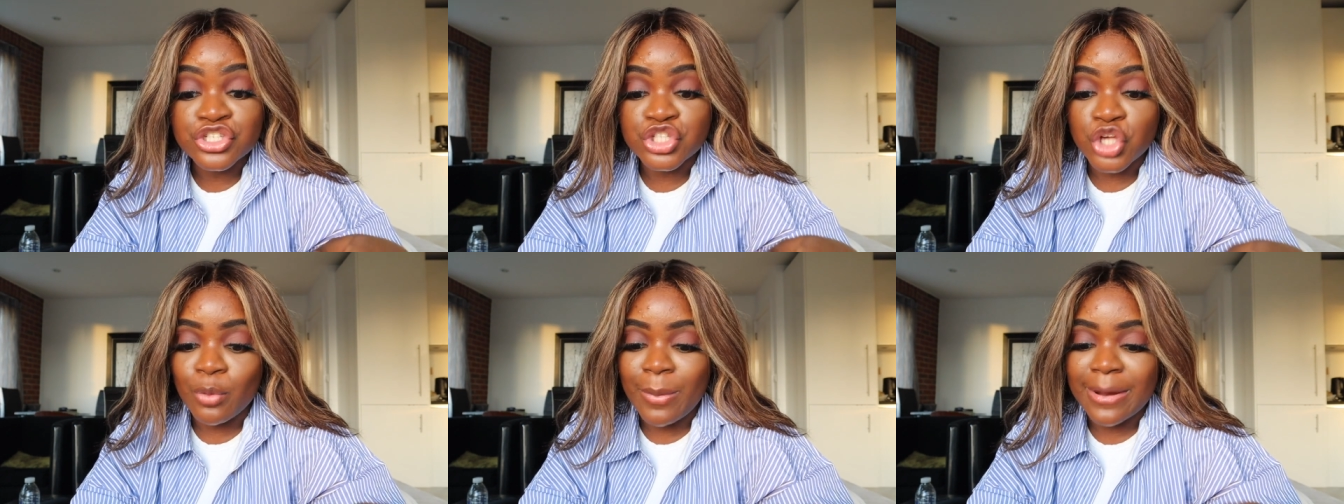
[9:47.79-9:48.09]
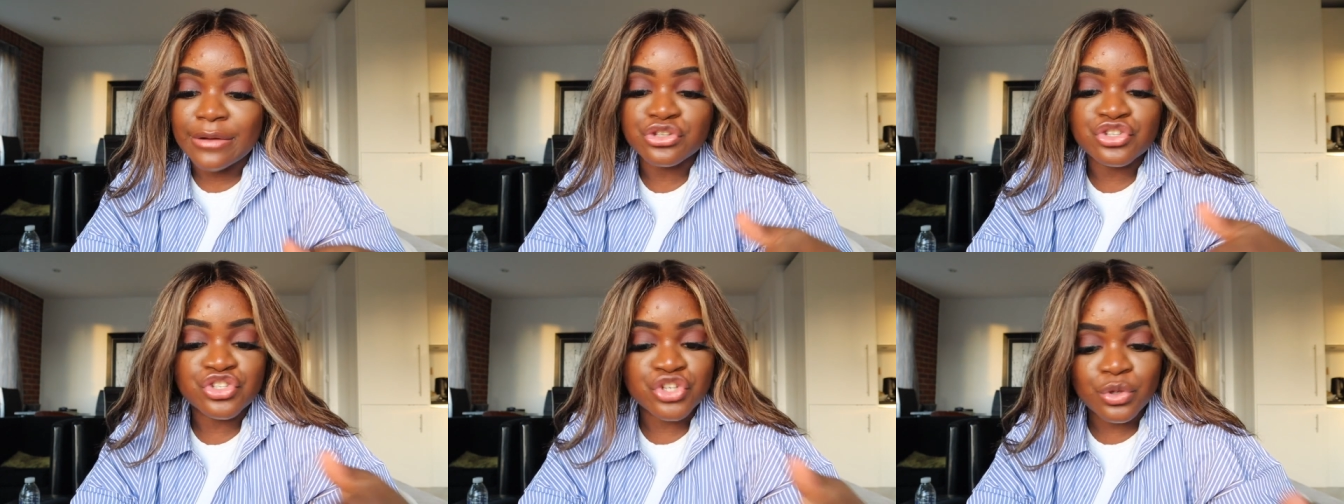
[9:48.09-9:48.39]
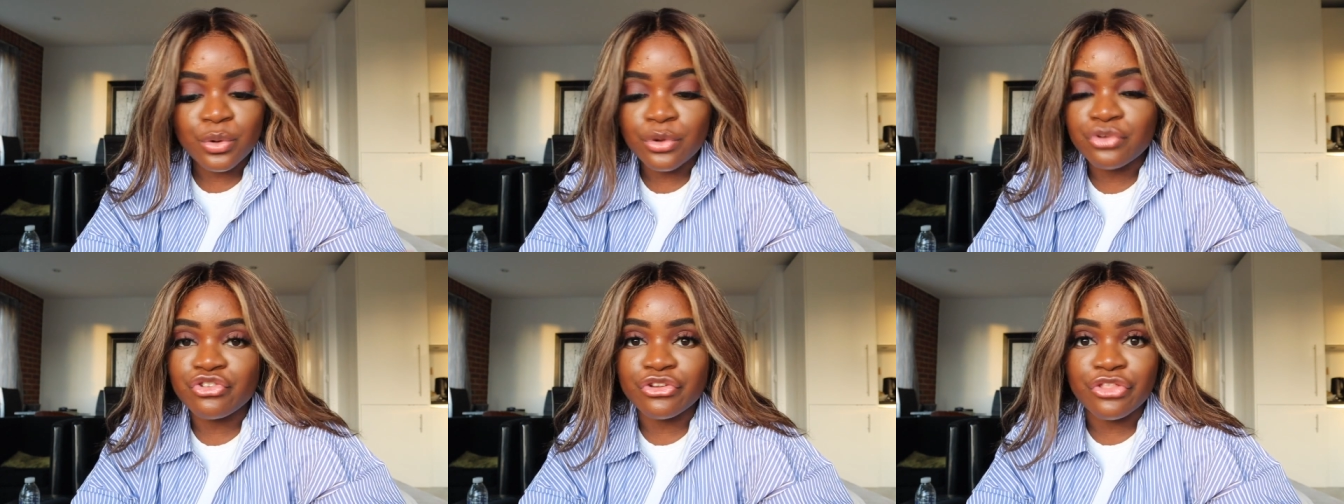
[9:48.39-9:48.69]
so about
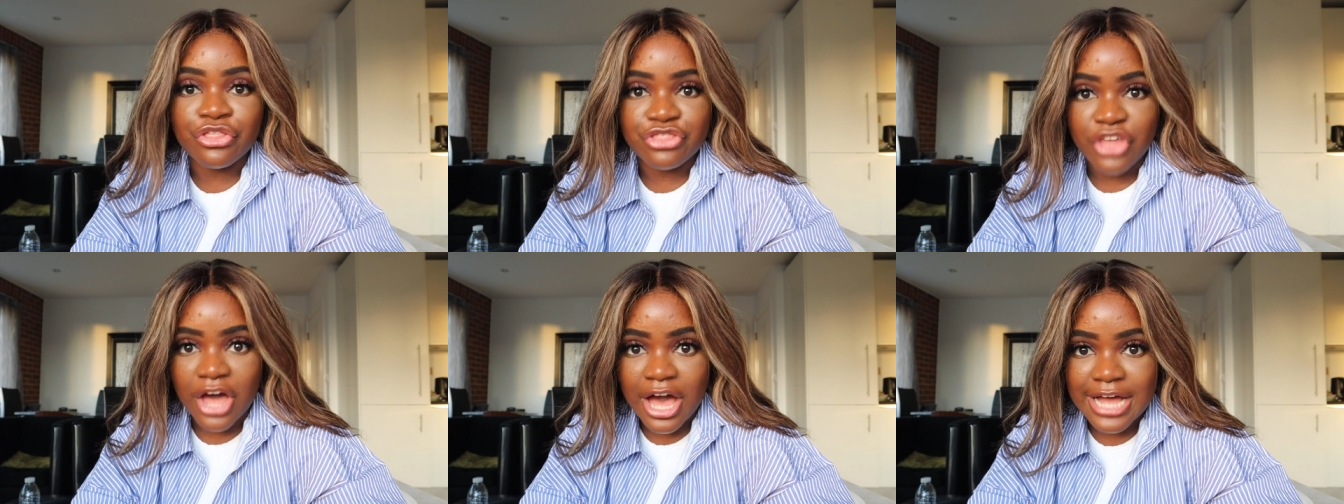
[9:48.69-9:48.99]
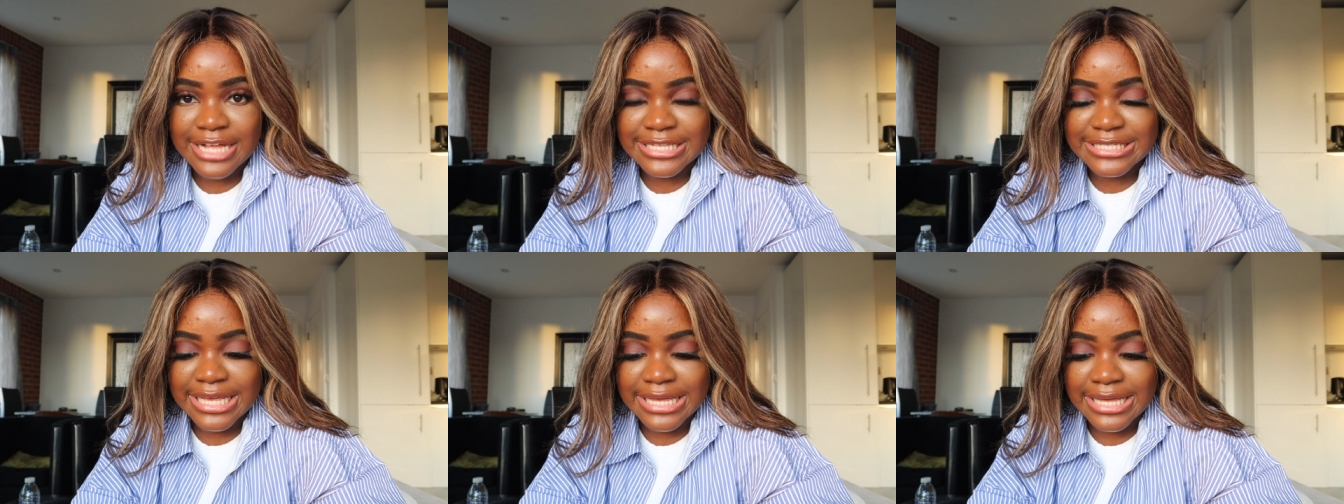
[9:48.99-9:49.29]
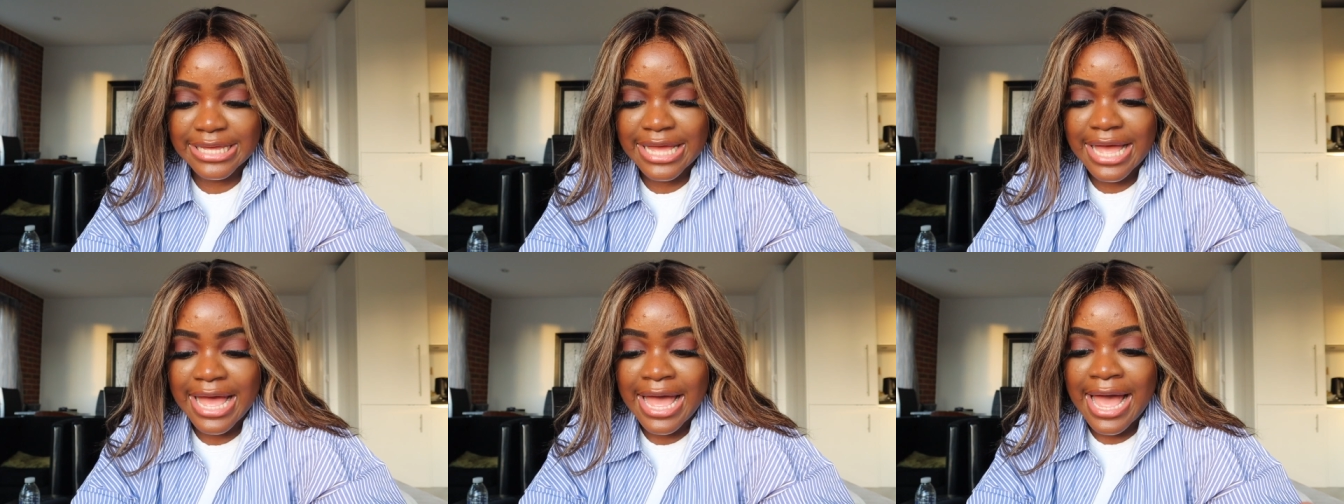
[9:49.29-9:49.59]

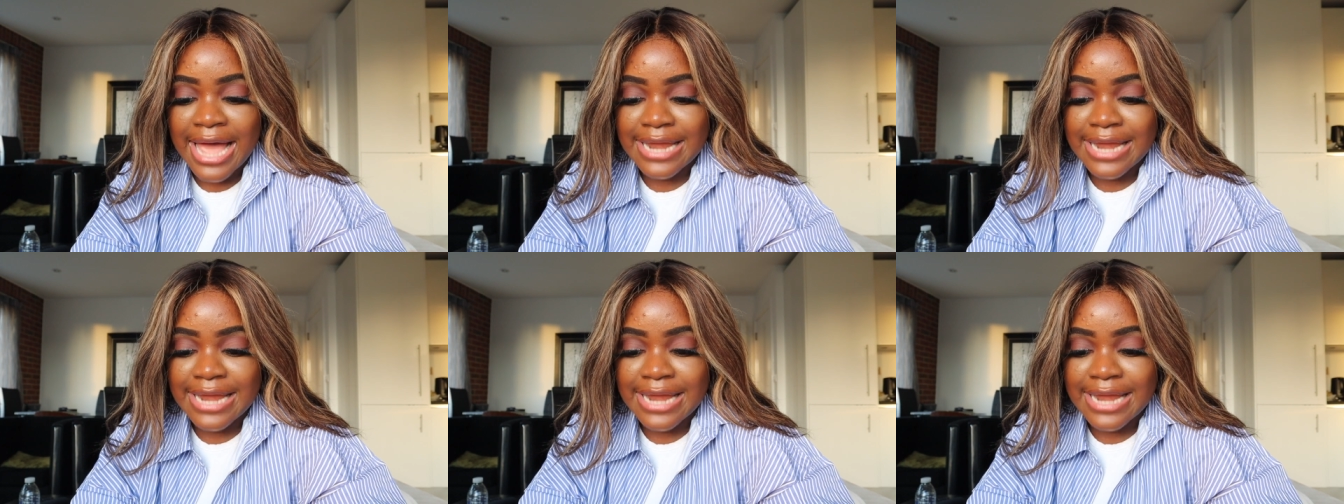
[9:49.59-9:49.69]
$230,